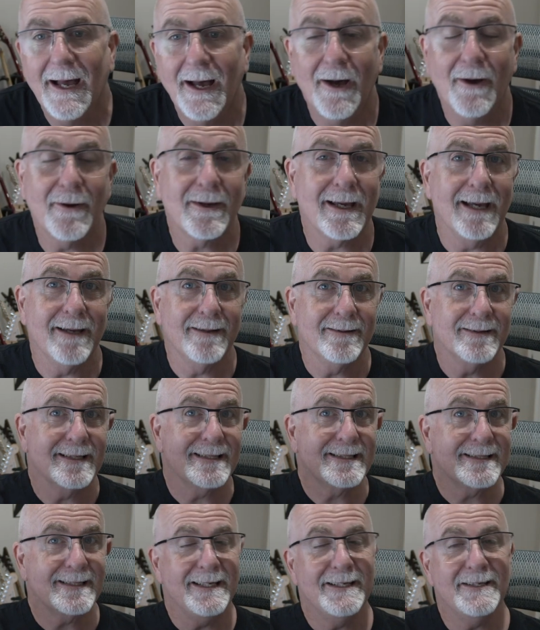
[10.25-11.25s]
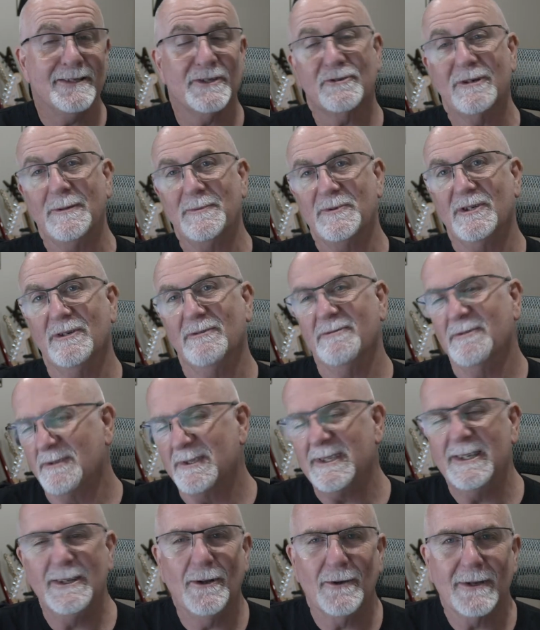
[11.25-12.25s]
Okay, the scene description, or
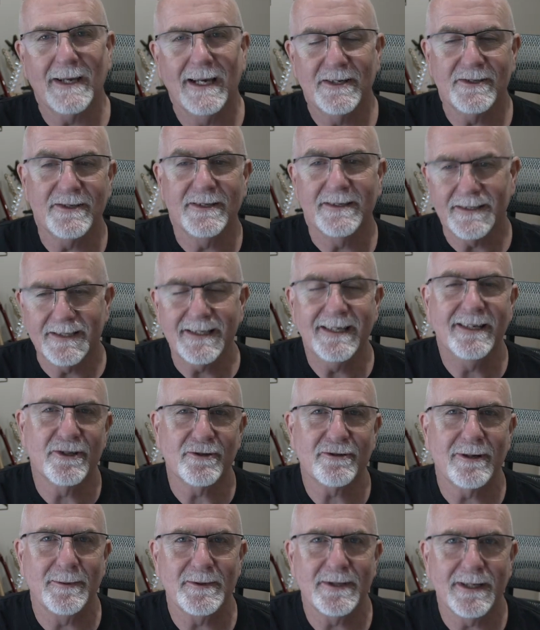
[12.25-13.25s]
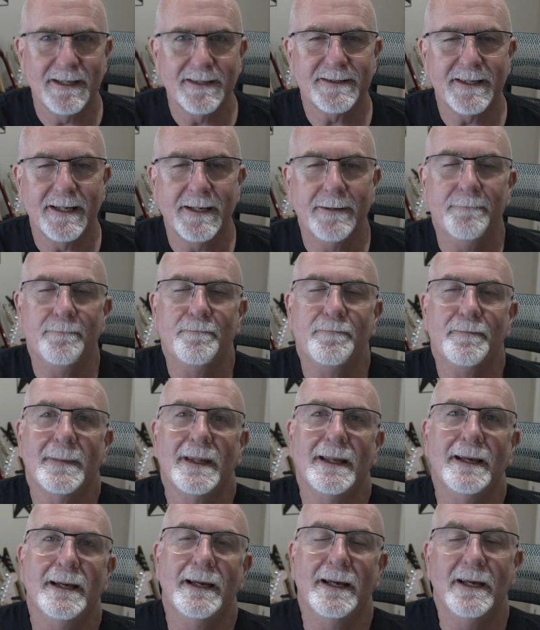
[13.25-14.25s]
scene location, scene description, let's say.
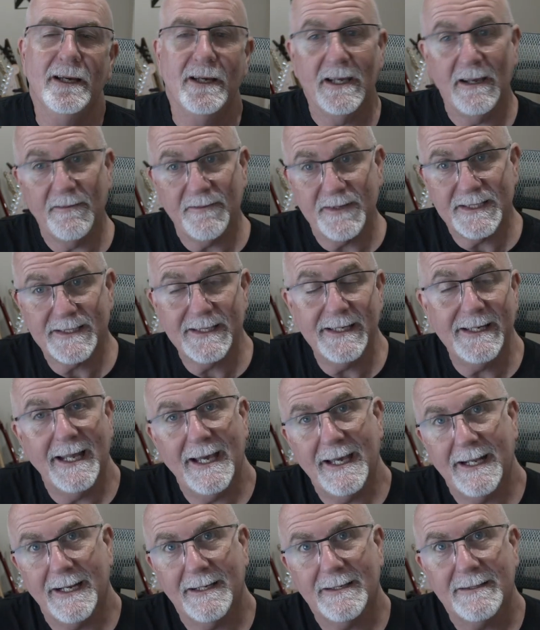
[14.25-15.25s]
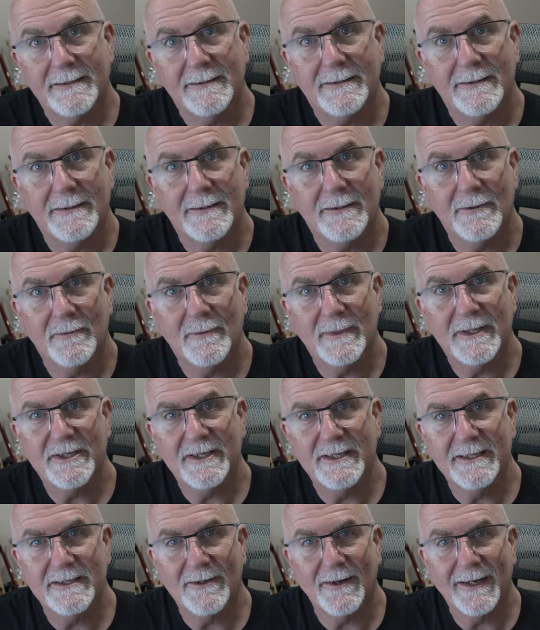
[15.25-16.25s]
You have the scene header,
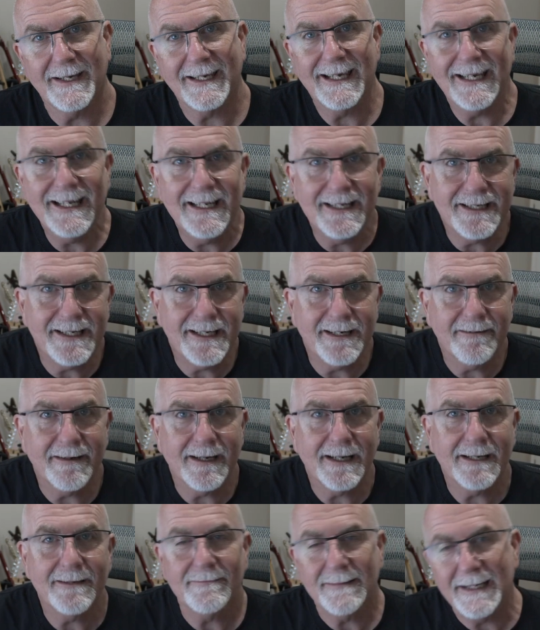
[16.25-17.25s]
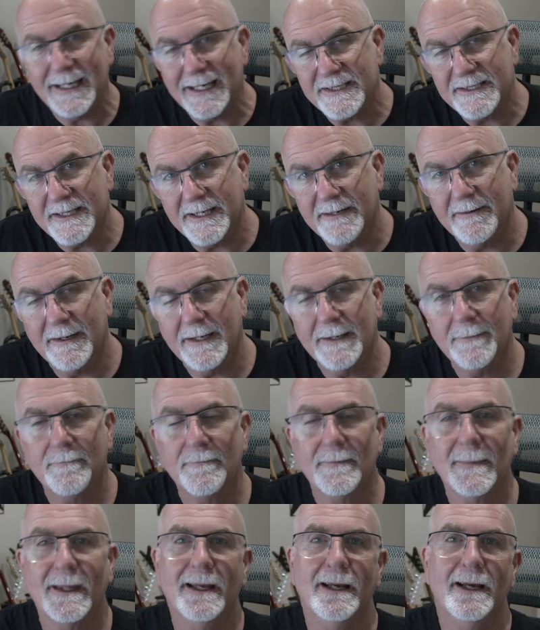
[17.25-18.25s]
which is like interior, exterior.
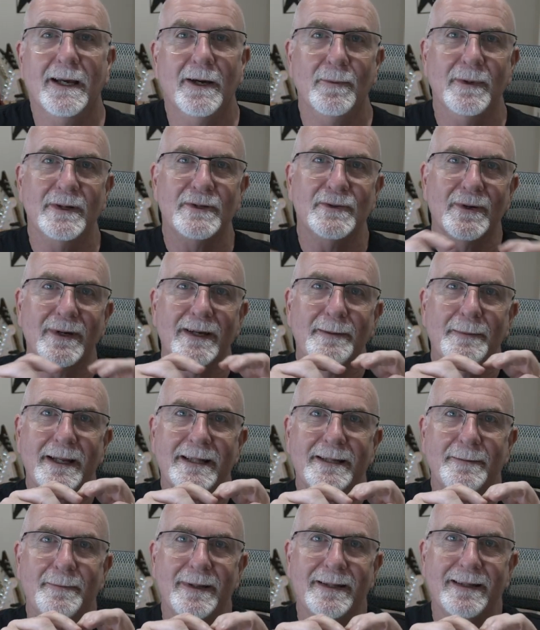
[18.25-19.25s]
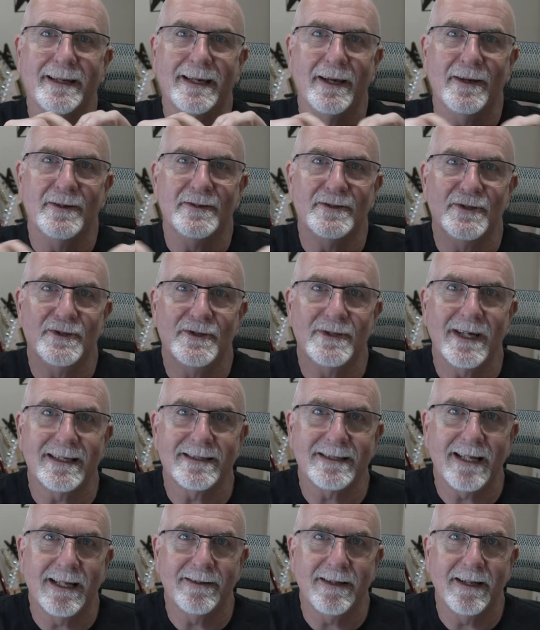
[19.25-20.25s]
We're talking about the bit that goes
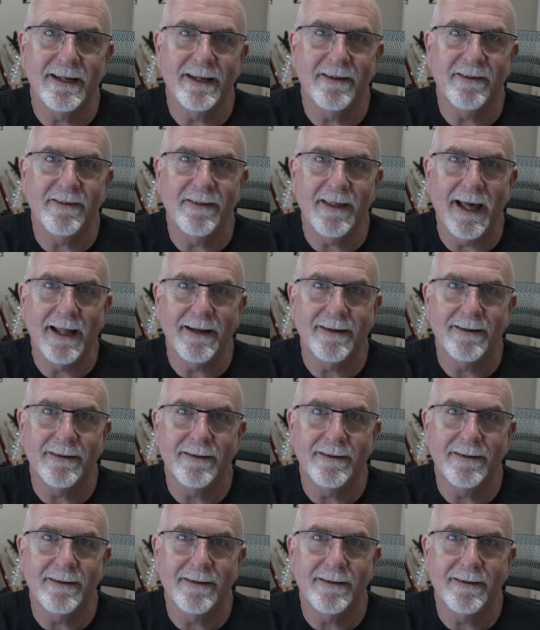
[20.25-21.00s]
just underneath that.